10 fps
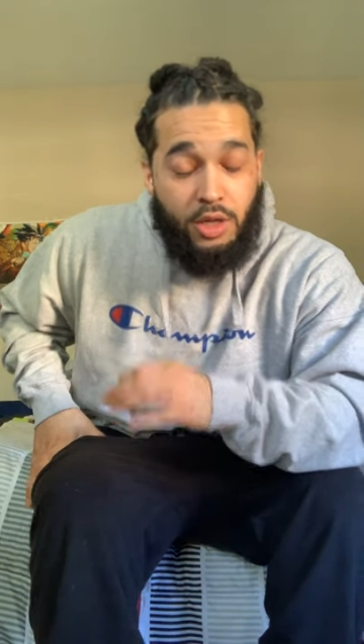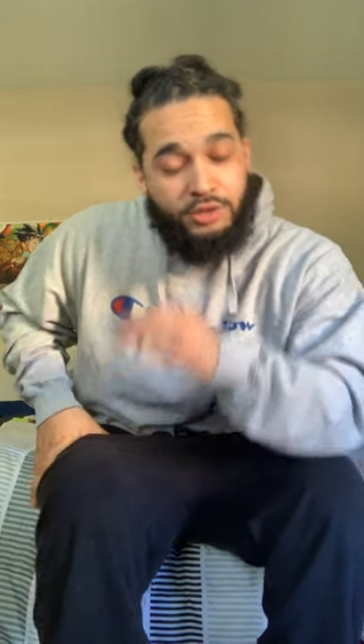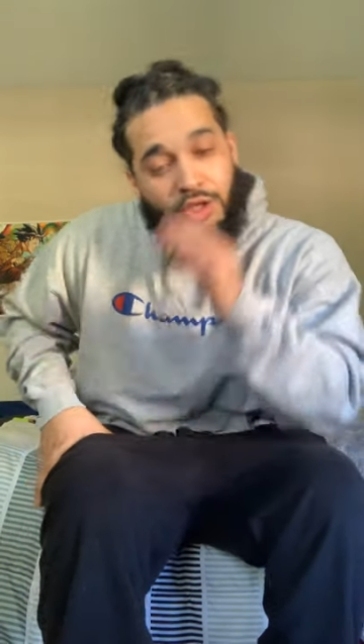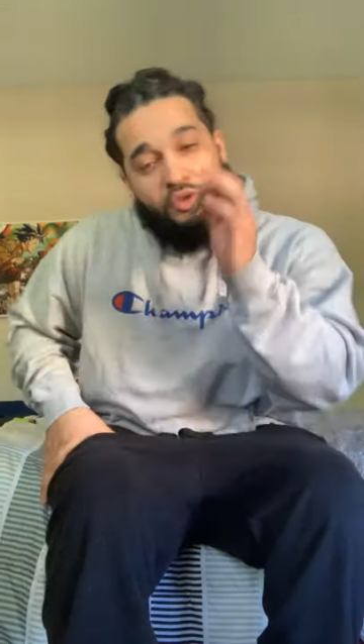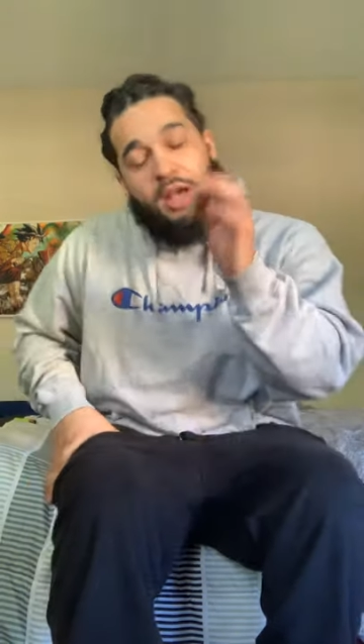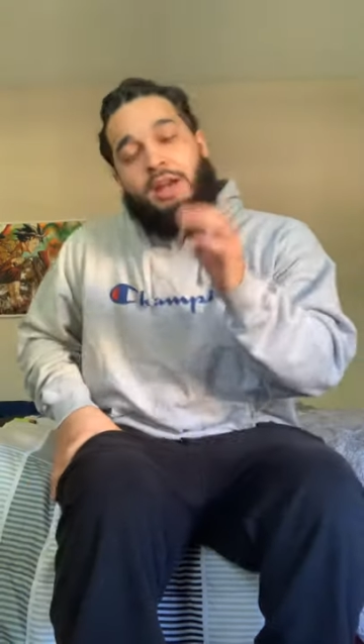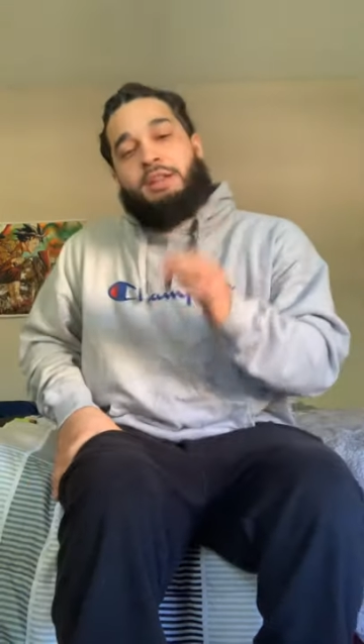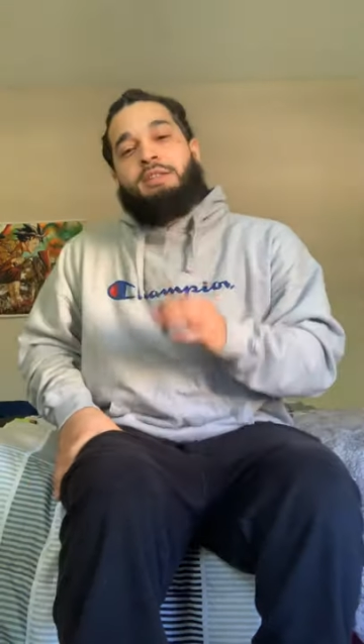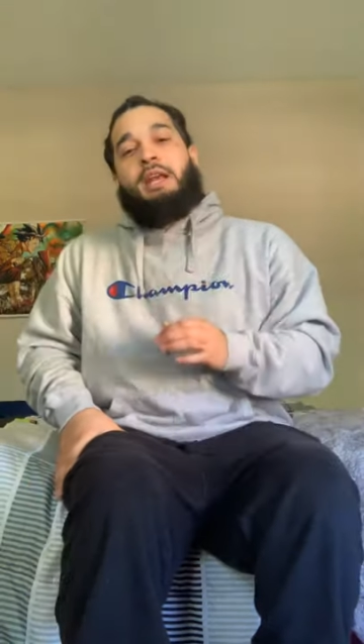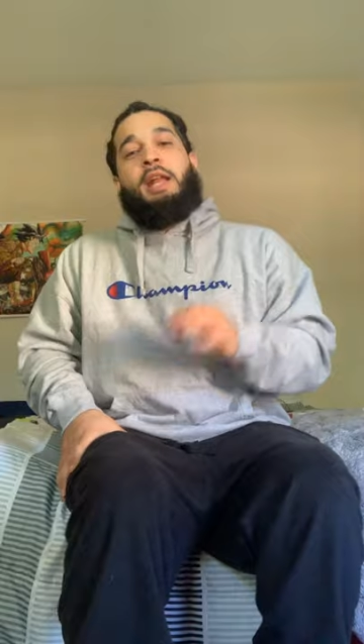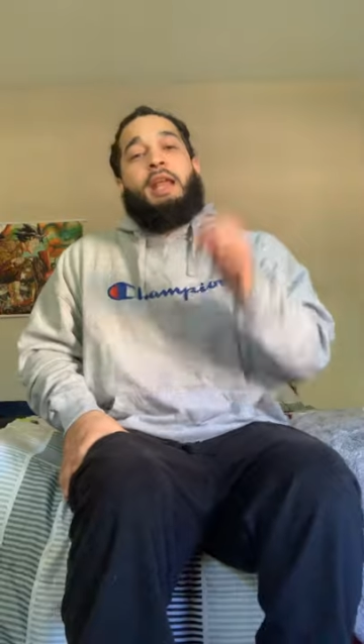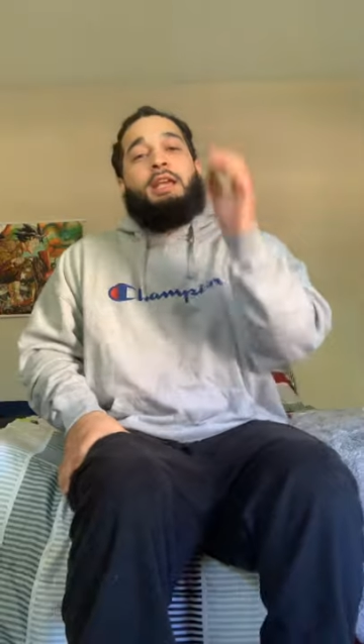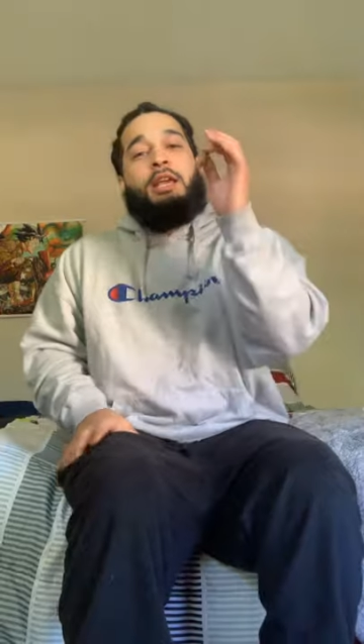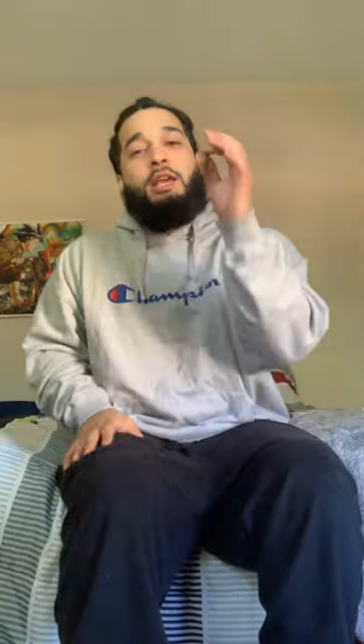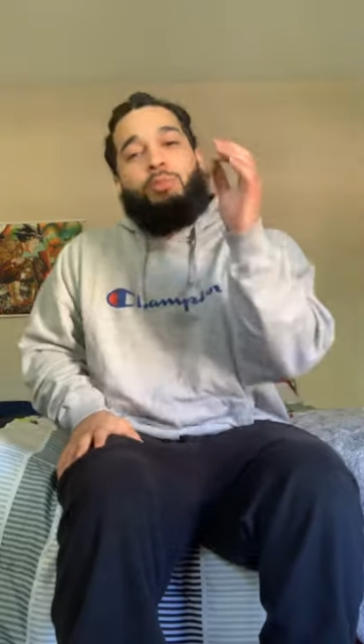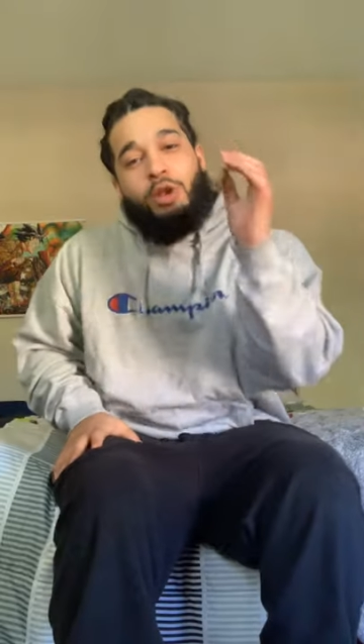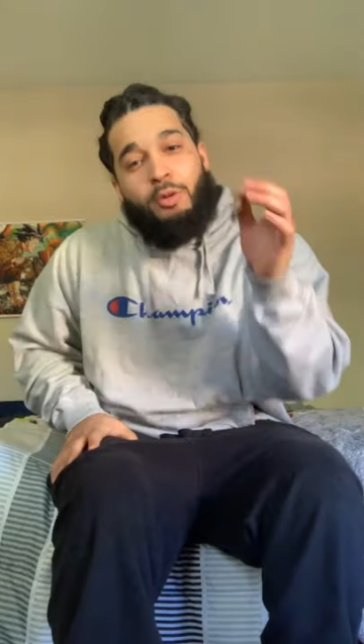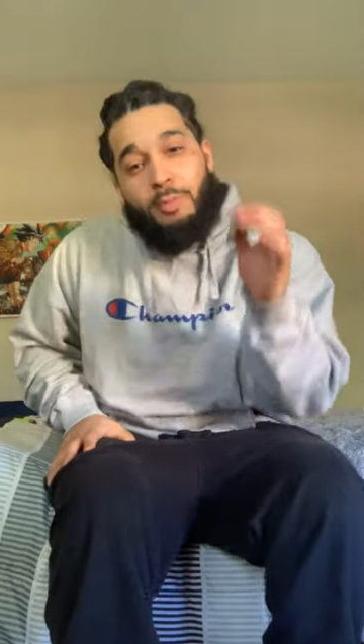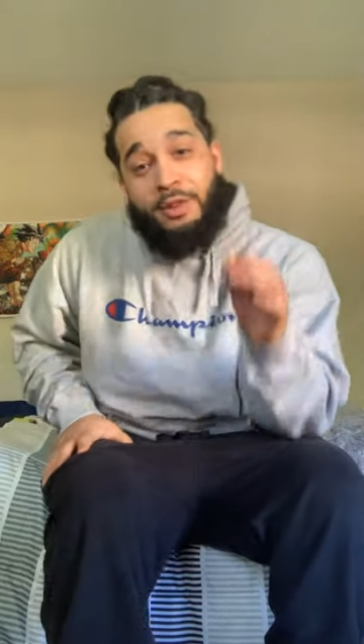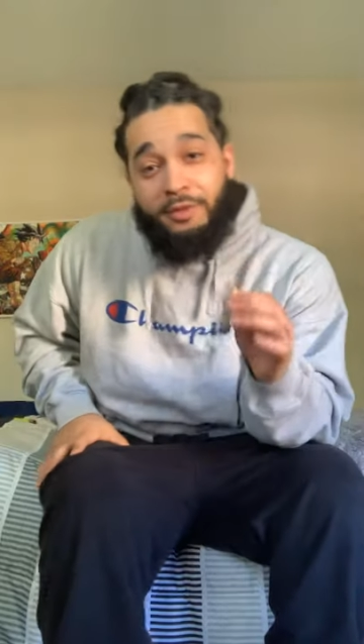So you gotta understand that. Keep your
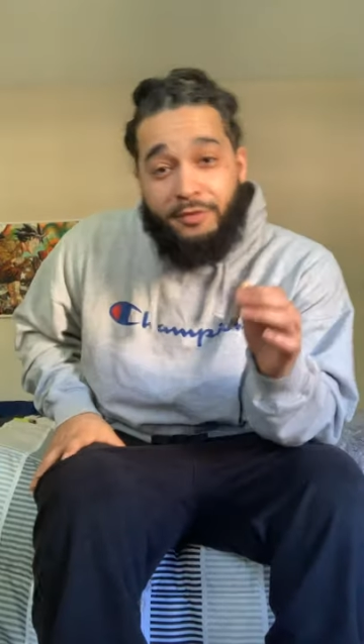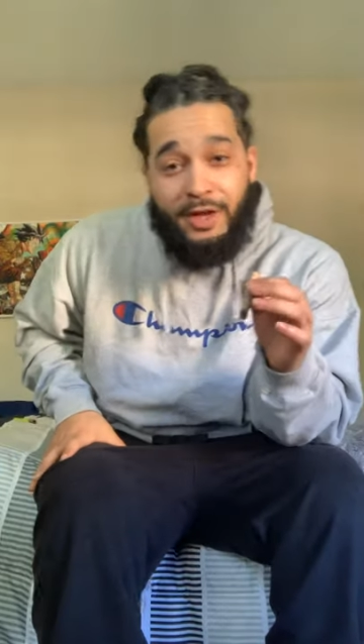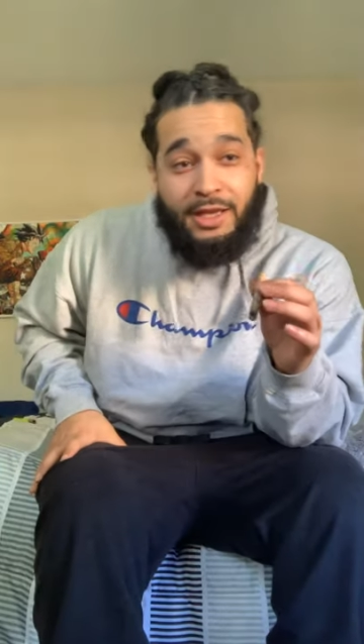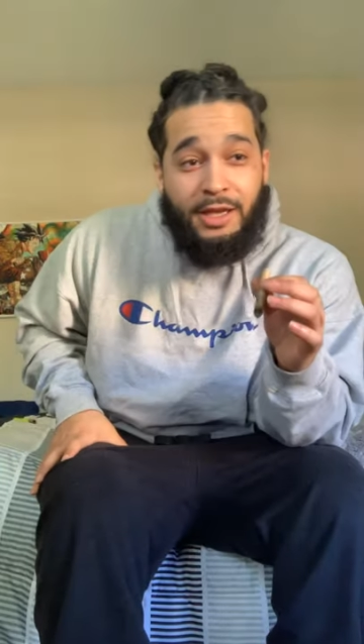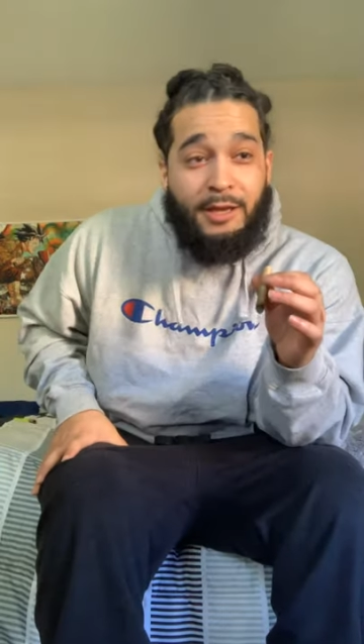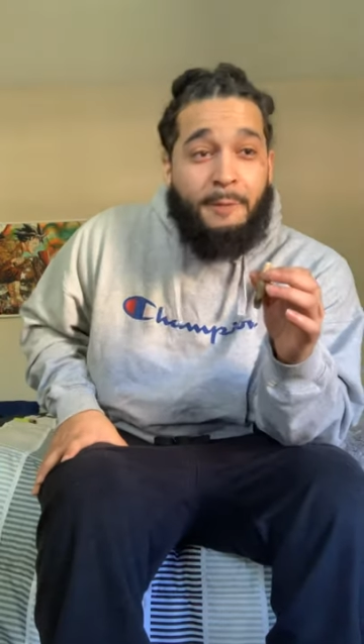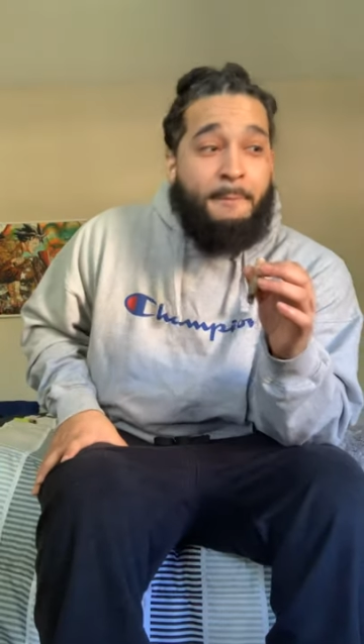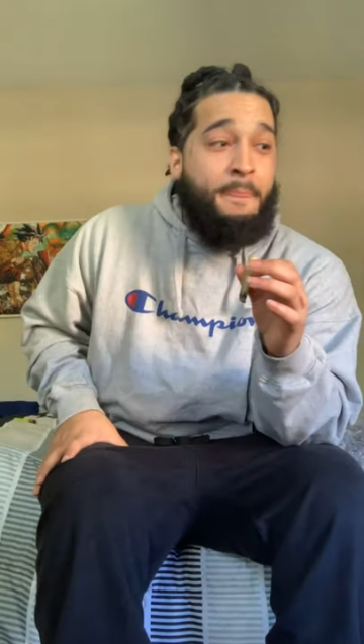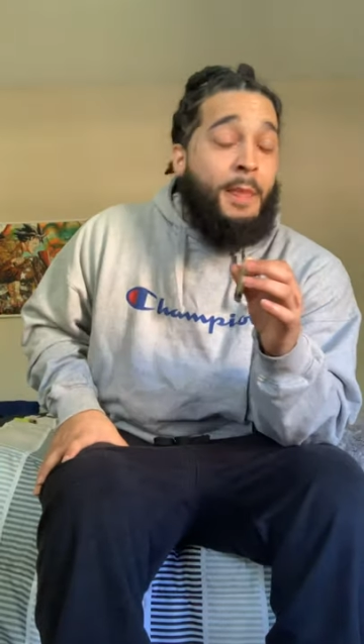motherfucking